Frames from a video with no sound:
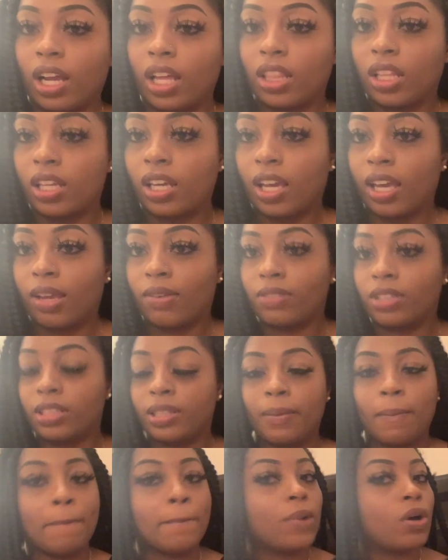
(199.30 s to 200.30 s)
The K F
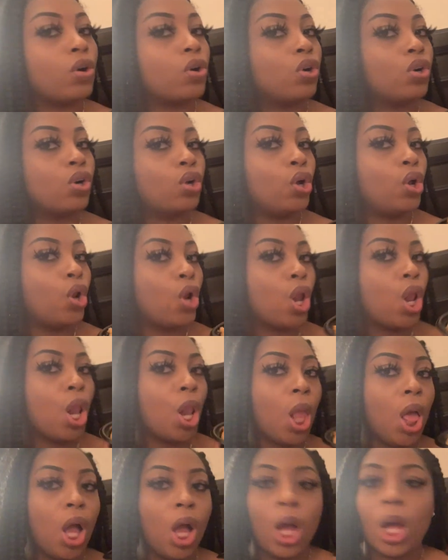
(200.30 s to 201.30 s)
C
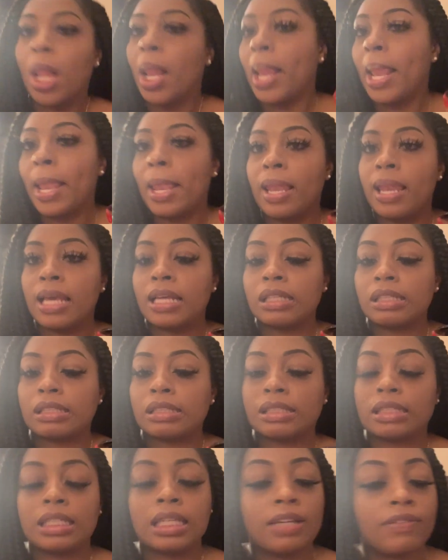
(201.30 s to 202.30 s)
bowl. Let's
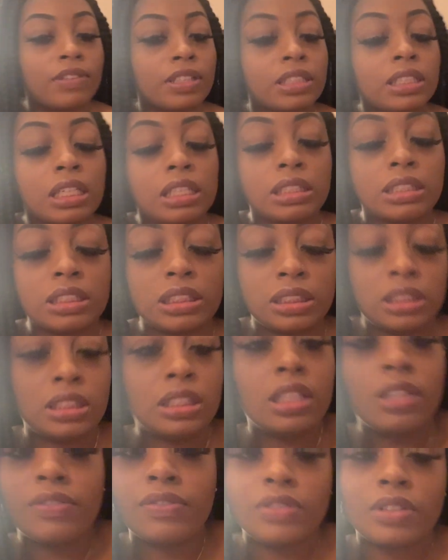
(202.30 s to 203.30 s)
see if it tastes
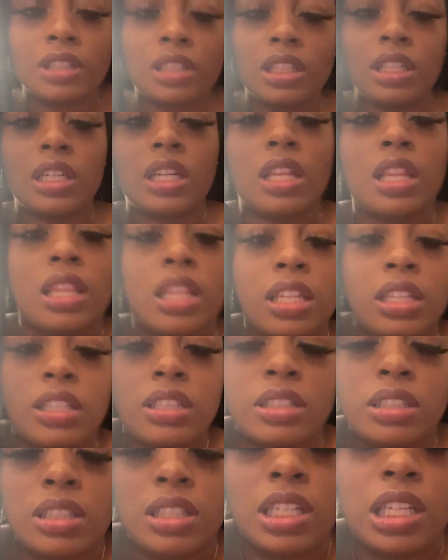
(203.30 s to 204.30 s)
different than
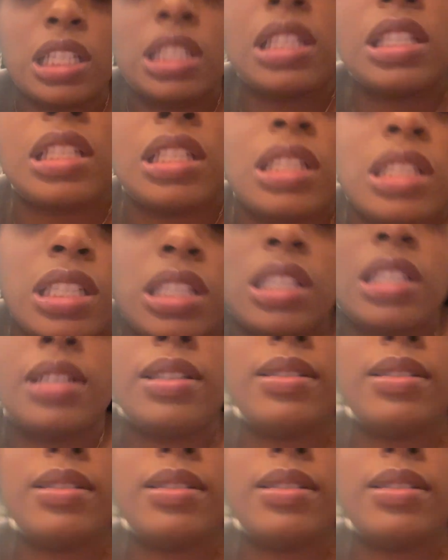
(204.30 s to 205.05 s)
the States.